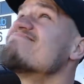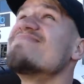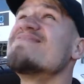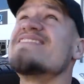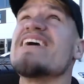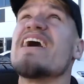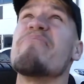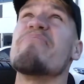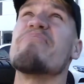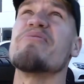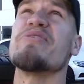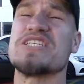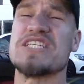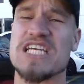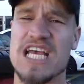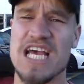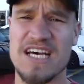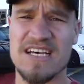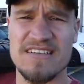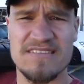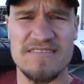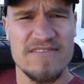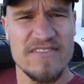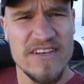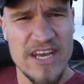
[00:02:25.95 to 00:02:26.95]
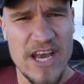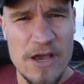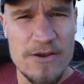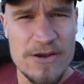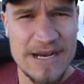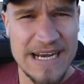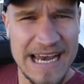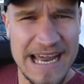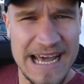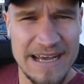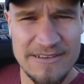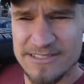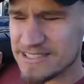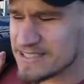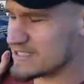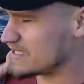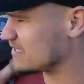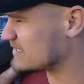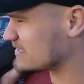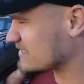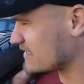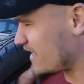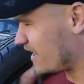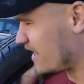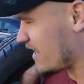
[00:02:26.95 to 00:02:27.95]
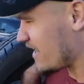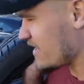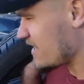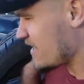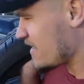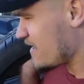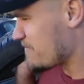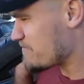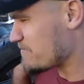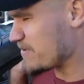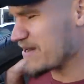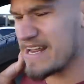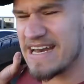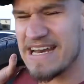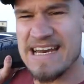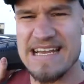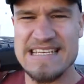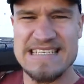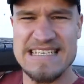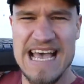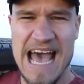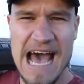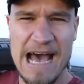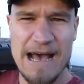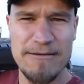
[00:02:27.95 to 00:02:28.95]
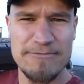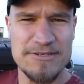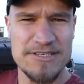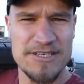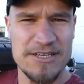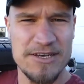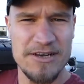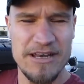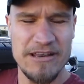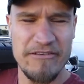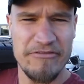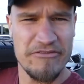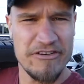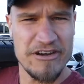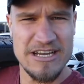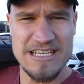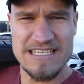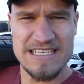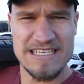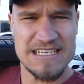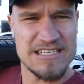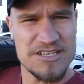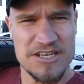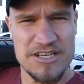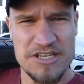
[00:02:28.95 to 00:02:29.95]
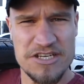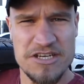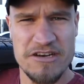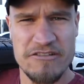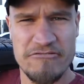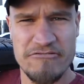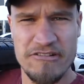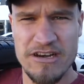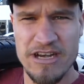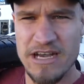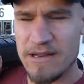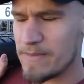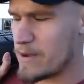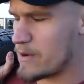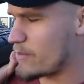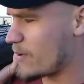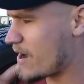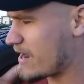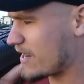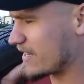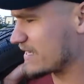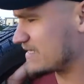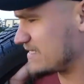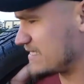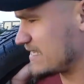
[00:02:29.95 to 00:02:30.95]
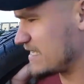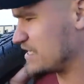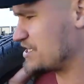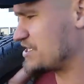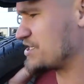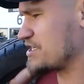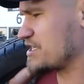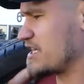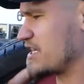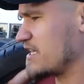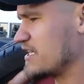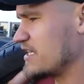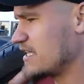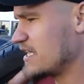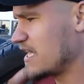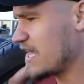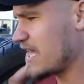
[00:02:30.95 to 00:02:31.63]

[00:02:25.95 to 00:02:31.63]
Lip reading: temperature, no clouds in the sky, but it is absolutely freezing, so I shouldn't really be wearing a t-shirt.